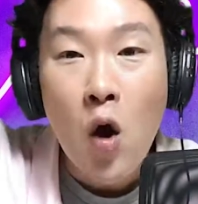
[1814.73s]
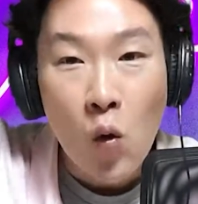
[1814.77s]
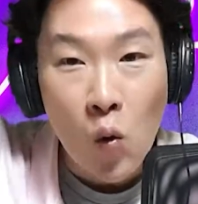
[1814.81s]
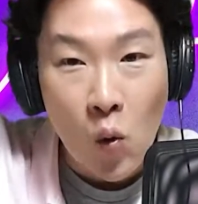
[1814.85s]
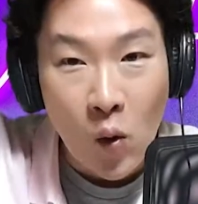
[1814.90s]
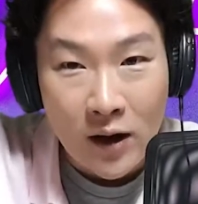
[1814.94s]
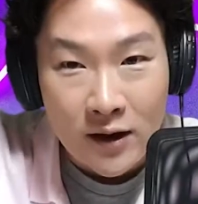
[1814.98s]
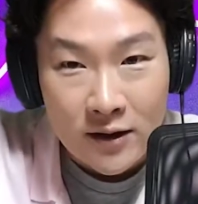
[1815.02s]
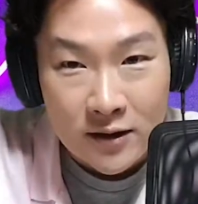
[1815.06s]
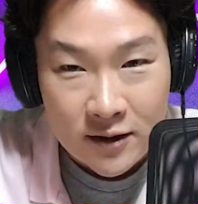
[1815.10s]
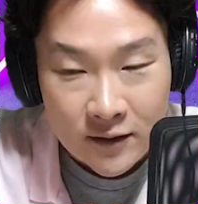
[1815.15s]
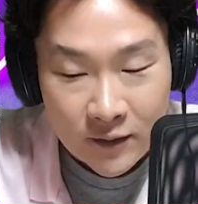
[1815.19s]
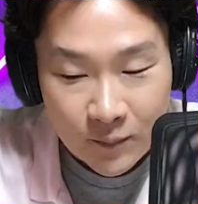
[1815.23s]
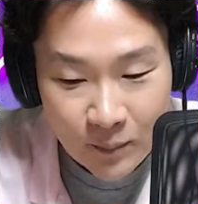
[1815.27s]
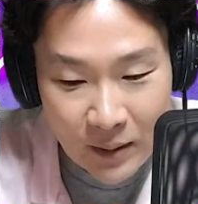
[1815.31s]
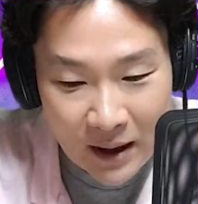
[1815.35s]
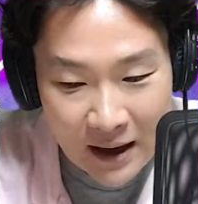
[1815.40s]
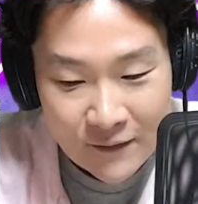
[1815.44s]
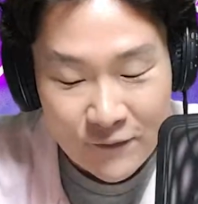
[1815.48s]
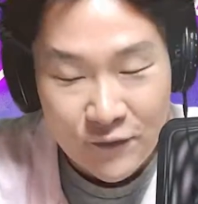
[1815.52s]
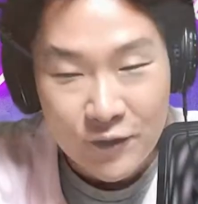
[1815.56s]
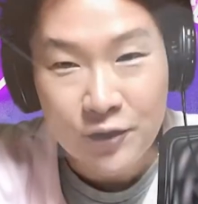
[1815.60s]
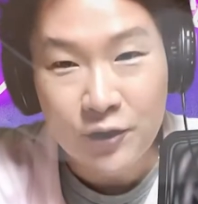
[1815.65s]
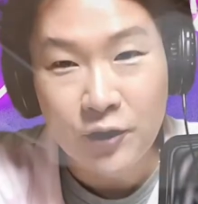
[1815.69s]
was
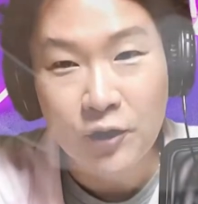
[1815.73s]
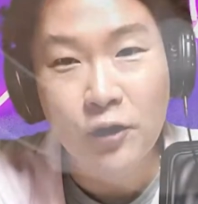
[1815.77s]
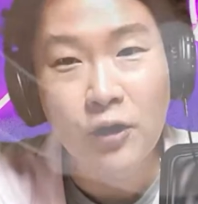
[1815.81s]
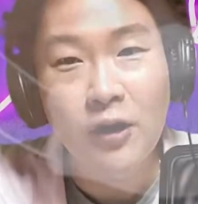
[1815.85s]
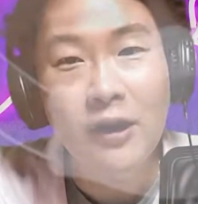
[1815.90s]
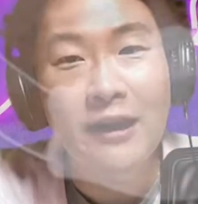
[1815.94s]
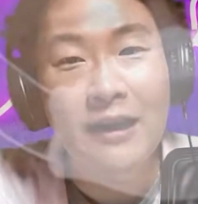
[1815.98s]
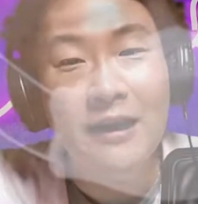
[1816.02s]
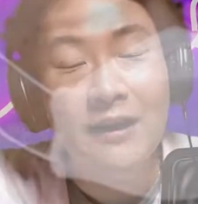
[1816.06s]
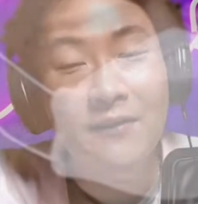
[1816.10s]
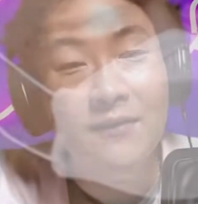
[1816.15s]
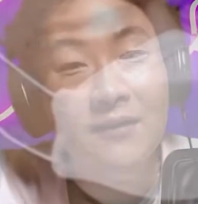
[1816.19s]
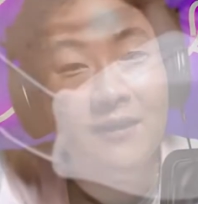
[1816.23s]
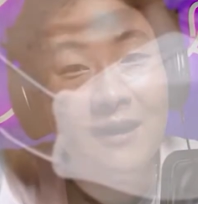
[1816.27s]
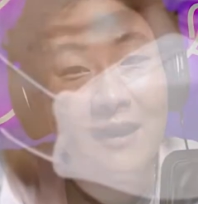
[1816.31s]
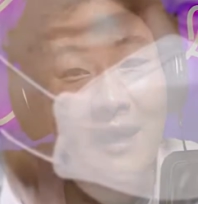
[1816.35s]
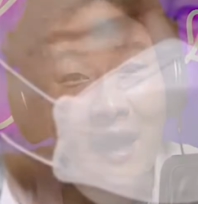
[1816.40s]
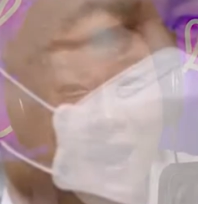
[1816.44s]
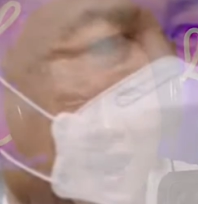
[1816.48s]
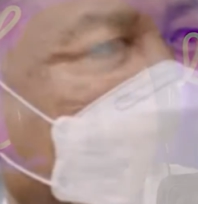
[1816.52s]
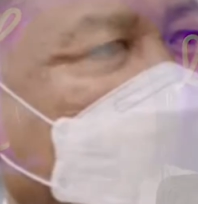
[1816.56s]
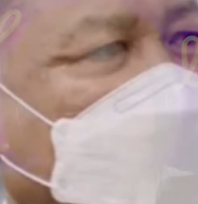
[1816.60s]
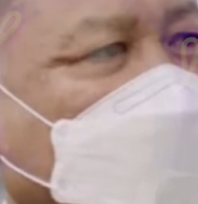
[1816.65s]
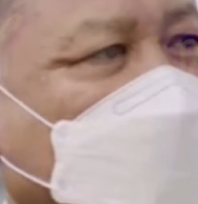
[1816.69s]
pivotal in
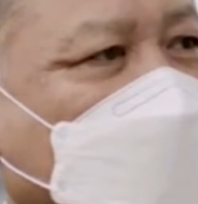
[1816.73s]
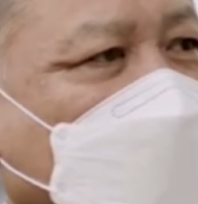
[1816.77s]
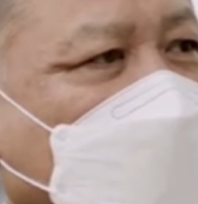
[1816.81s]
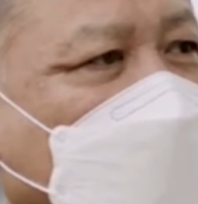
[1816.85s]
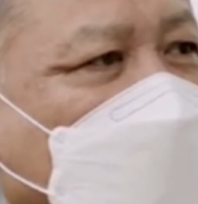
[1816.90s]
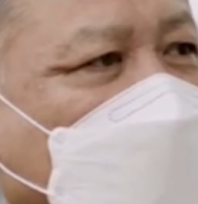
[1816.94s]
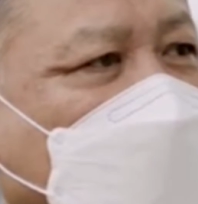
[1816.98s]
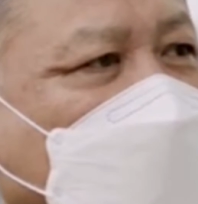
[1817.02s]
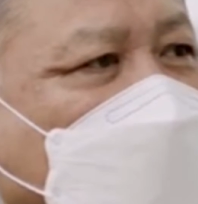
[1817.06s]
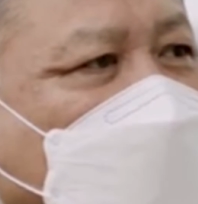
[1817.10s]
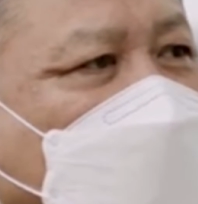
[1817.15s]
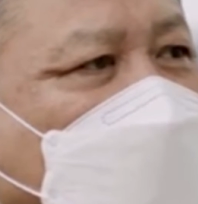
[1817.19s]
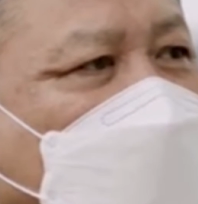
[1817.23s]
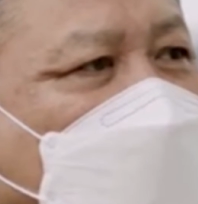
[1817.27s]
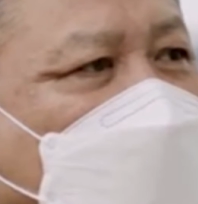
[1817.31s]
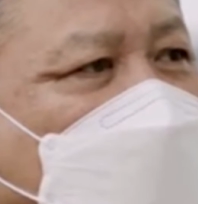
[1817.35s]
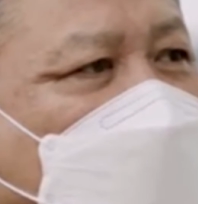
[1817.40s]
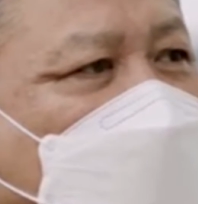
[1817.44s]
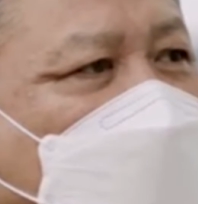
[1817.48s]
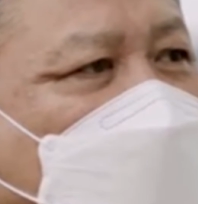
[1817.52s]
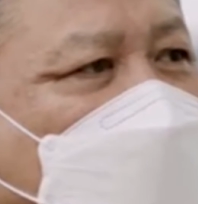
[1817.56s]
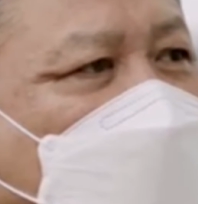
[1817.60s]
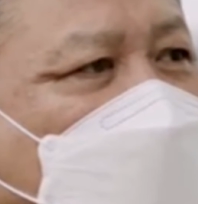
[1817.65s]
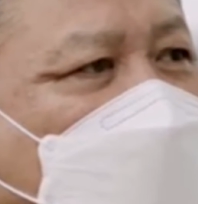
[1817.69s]
the SJM
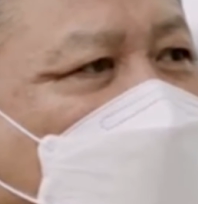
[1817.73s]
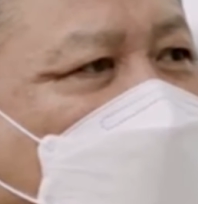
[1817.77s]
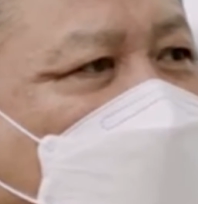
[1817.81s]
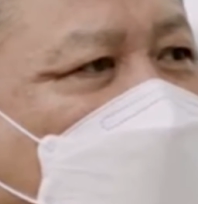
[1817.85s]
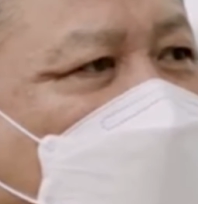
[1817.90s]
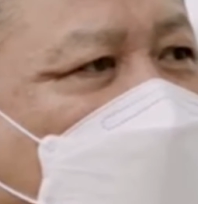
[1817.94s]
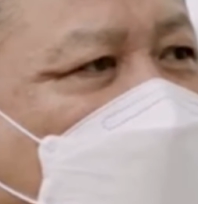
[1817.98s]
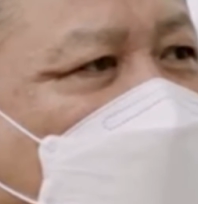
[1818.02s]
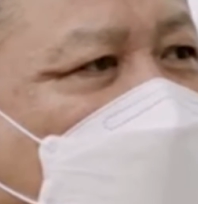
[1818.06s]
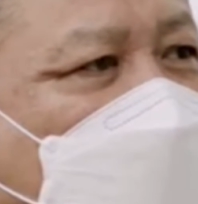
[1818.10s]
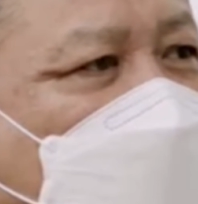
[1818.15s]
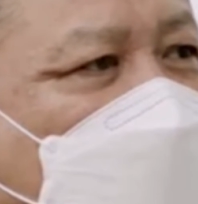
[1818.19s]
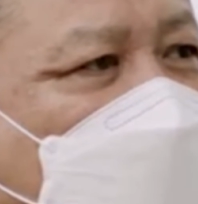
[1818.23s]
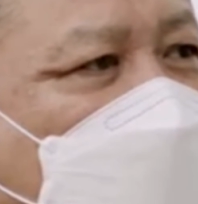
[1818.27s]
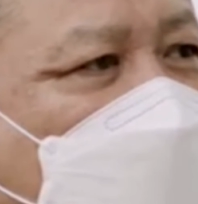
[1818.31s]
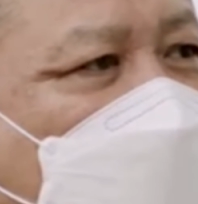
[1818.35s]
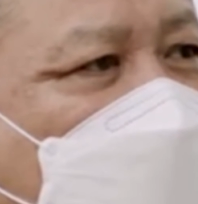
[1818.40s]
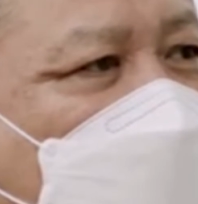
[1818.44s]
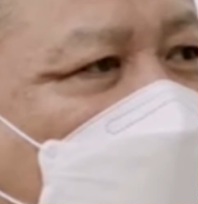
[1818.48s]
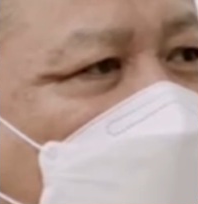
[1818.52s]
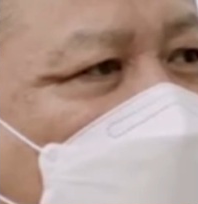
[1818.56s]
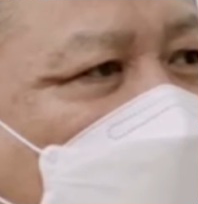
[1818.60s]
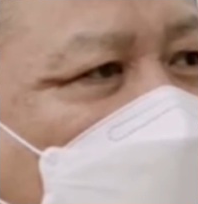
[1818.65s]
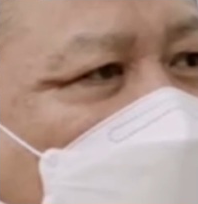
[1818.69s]
case and showed
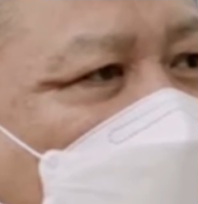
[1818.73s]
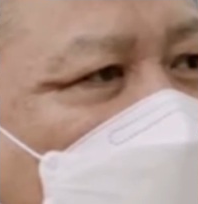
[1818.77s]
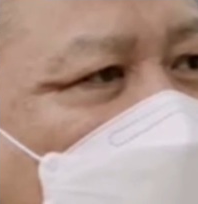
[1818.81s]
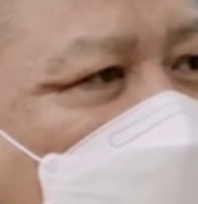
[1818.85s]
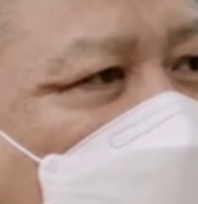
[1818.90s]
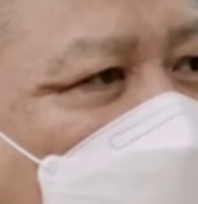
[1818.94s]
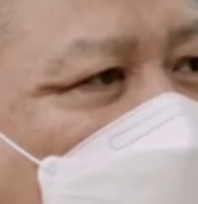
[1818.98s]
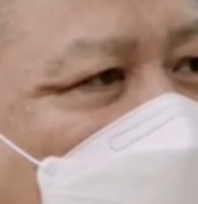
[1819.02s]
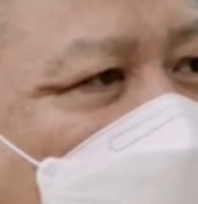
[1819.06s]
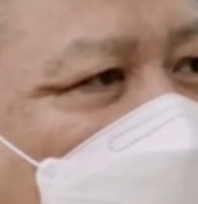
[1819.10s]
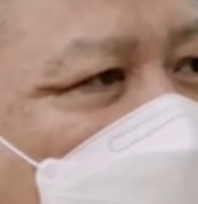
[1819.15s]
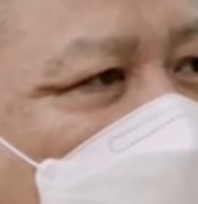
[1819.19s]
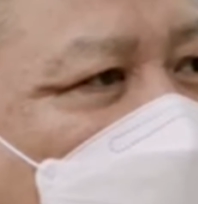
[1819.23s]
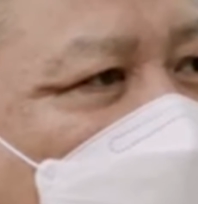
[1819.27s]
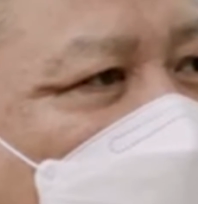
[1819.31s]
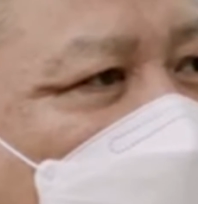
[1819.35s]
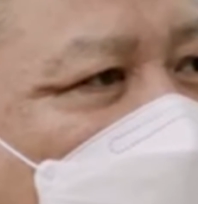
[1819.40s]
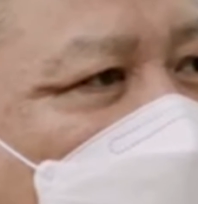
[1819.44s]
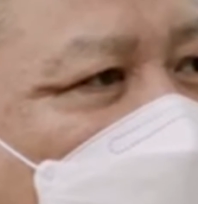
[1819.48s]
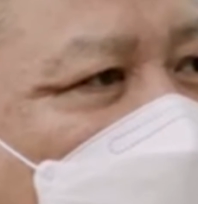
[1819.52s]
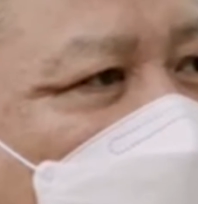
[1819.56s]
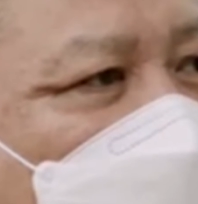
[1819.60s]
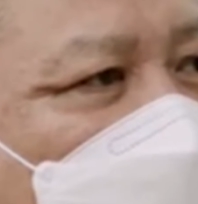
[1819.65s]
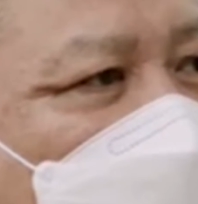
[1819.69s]
up
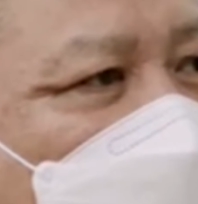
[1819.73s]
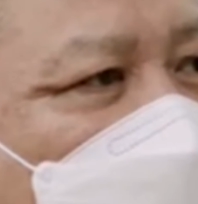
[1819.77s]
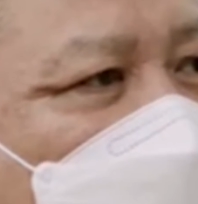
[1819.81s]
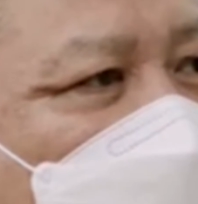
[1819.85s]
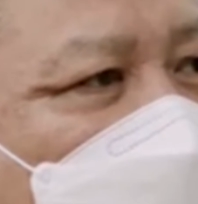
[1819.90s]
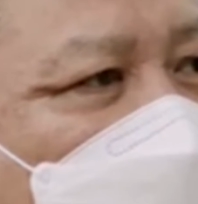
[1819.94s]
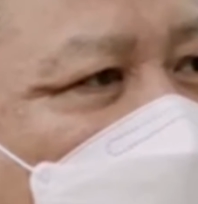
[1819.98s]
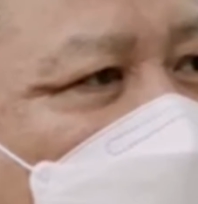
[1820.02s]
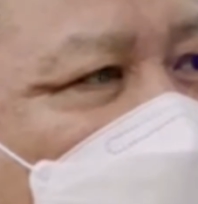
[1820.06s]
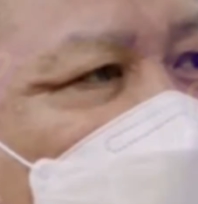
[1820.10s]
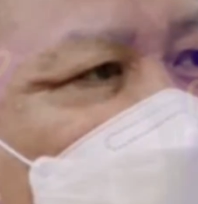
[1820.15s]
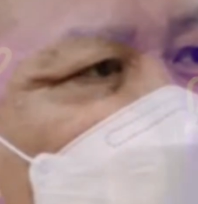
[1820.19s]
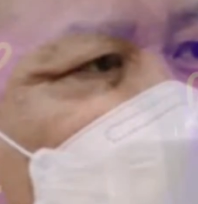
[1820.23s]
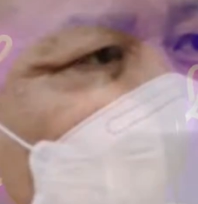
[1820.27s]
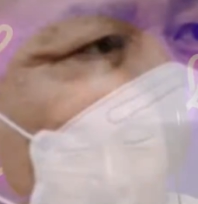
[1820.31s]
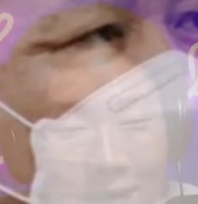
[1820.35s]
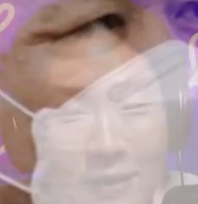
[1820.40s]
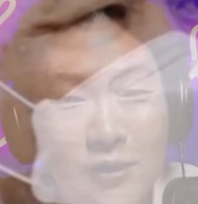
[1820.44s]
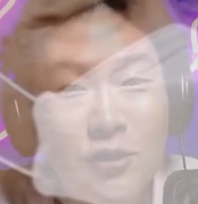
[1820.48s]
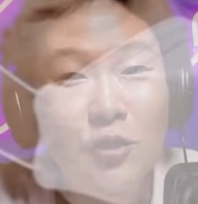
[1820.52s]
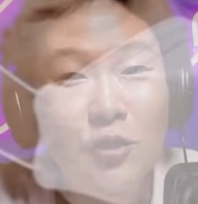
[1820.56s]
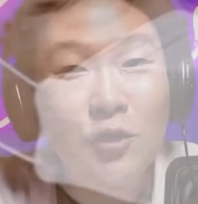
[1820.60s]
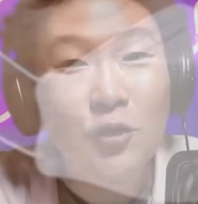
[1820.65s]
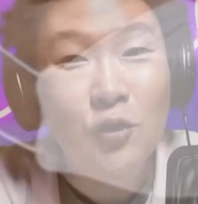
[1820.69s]
in
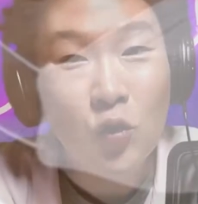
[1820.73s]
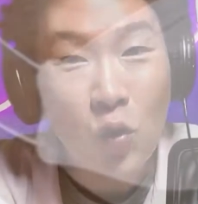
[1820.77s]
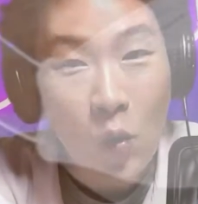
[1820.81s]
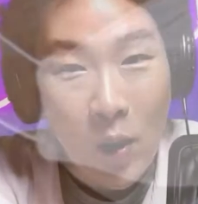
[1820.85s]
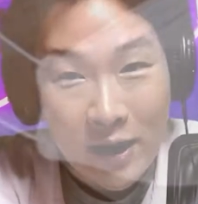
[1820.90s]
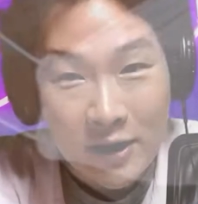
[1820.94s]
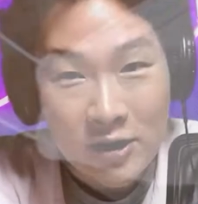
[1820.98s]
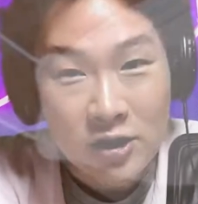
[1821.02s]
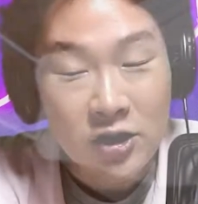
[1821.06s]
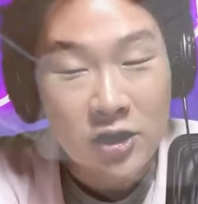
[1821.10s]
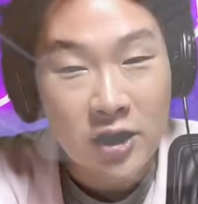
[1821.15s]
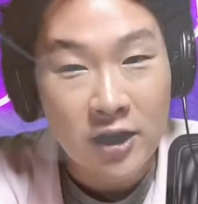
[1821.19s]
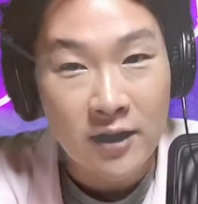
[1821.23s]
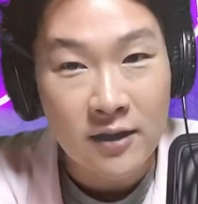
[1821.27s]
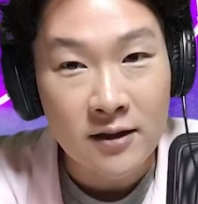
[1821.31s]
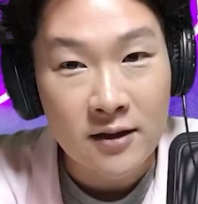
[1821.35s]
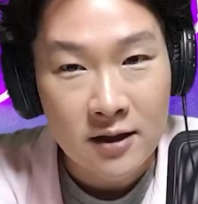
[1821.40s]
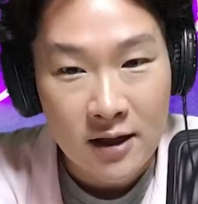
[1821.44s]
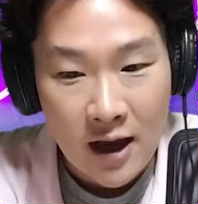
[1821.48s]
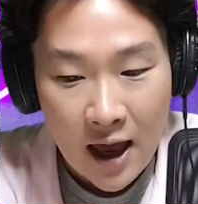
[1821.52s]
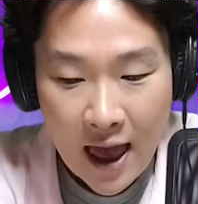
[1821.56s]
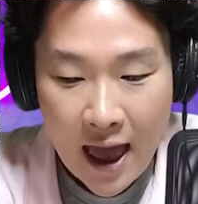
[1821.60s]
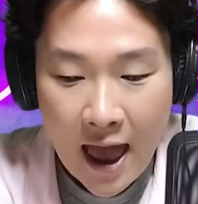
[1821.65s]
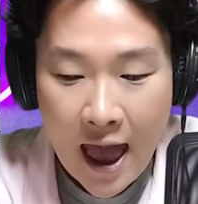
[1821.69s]
Unanswered Questions.